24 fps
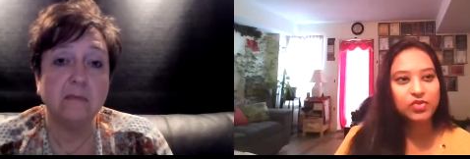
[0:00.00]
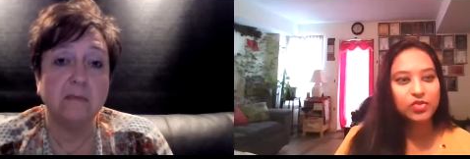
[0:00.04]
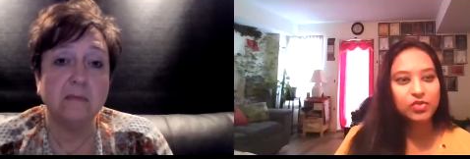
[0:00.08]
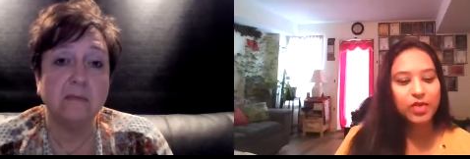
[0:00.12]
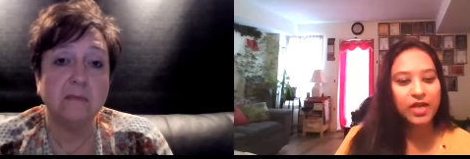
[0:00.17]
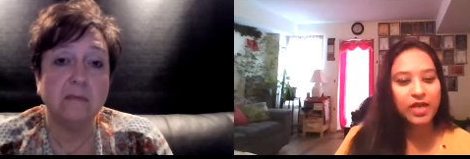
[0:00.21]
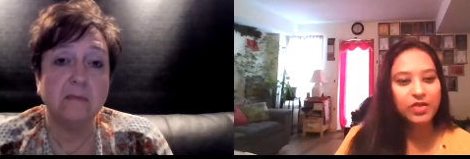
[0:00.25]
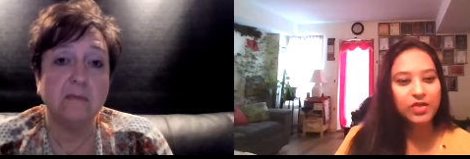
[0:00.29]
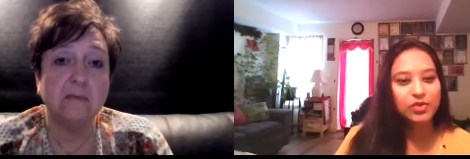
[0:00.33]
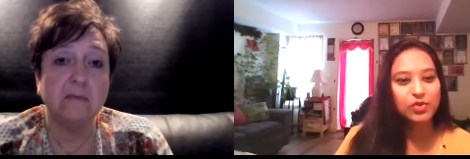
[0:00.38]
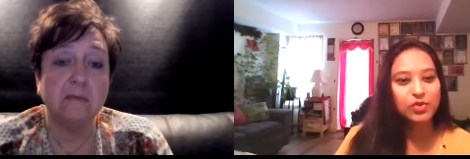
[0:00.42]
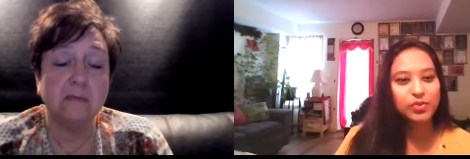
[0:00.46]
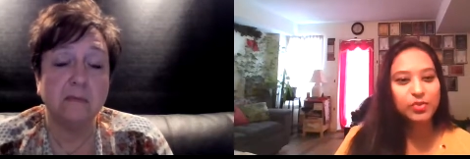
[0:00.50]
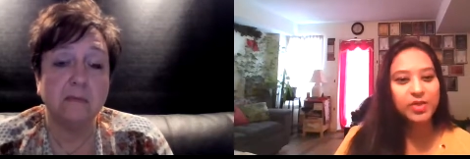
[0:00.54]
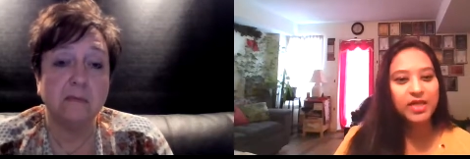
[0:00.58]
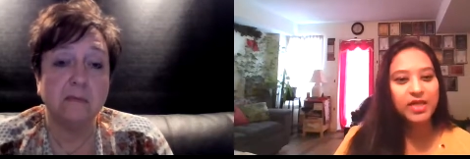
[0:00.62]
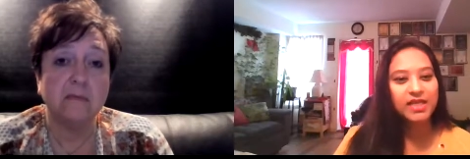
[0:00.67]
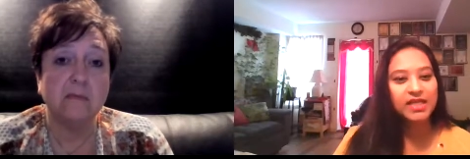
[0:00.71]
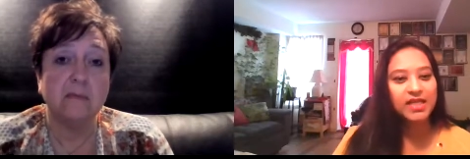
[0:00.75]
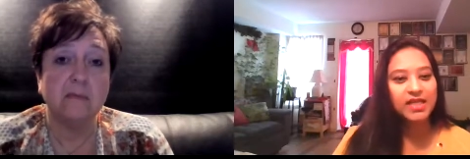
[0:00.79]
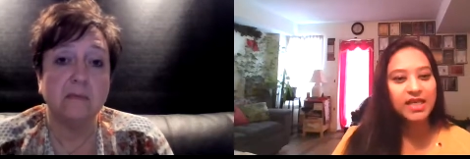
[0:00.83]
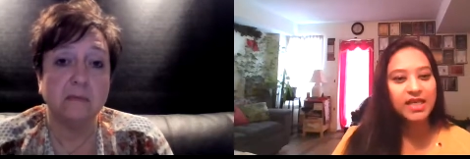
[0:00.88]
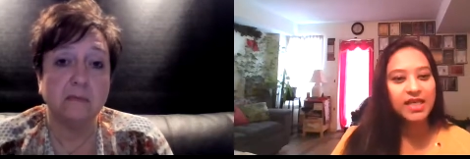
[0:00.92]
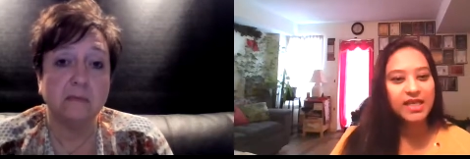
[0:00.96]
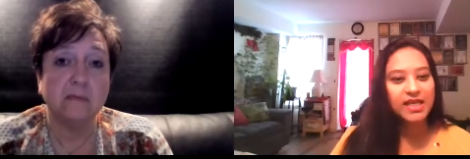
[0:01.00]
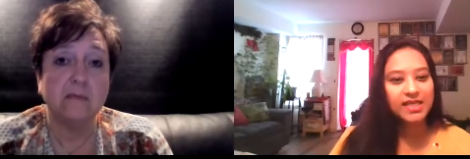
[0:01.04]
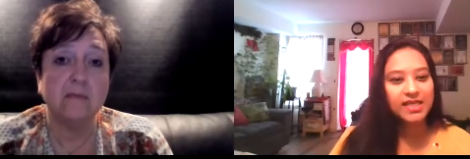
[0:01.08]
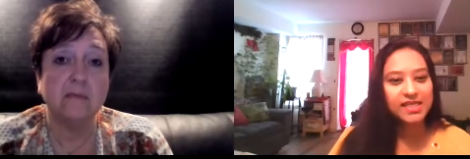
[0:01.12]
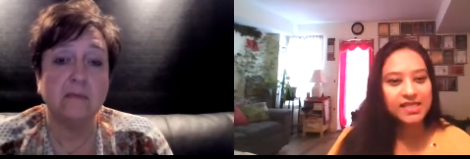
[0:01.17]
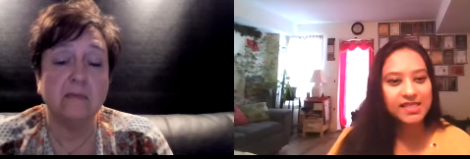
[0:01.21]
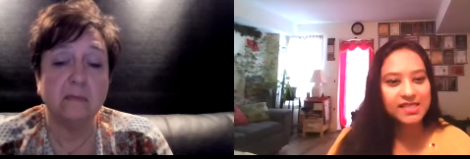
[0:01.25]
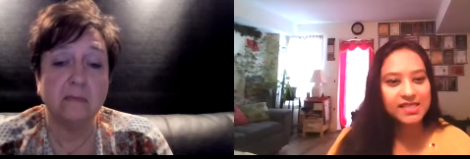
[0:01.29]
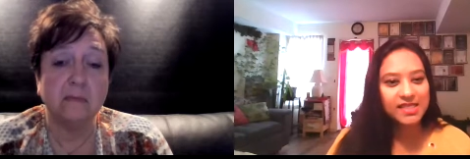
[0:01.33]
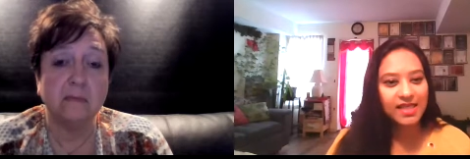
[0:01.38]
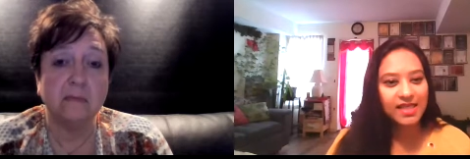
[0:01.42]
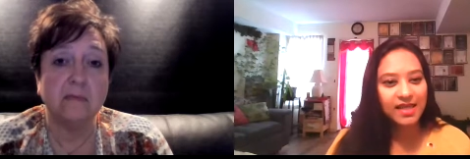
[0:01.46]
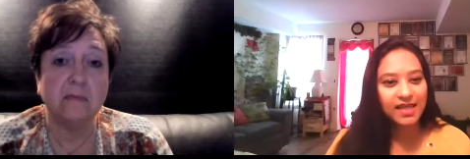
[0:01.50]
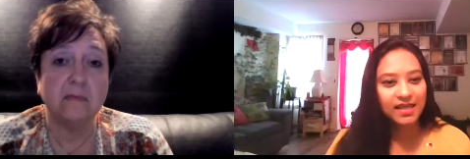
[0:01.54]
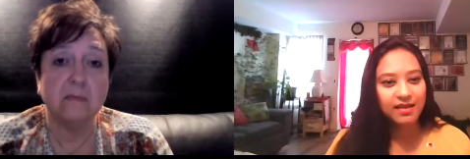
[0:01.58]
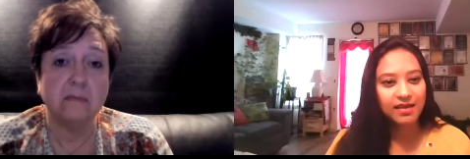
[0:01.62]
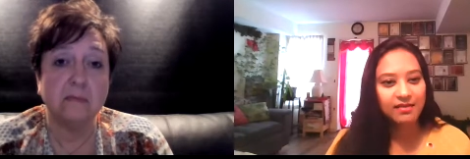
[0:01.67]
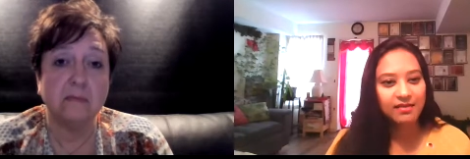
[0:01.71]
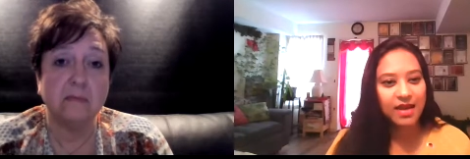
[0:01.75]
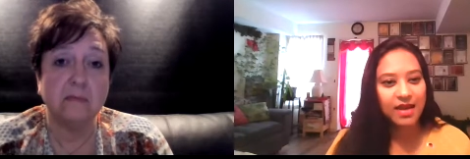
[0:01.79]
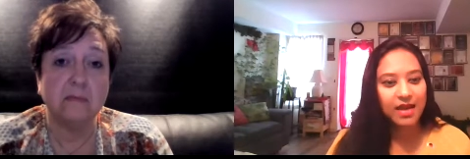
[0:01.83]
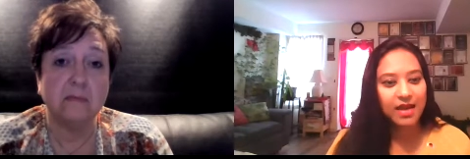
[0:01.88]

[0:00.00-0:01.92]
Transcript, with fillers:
Speaker 1: are trying to bring the legacy.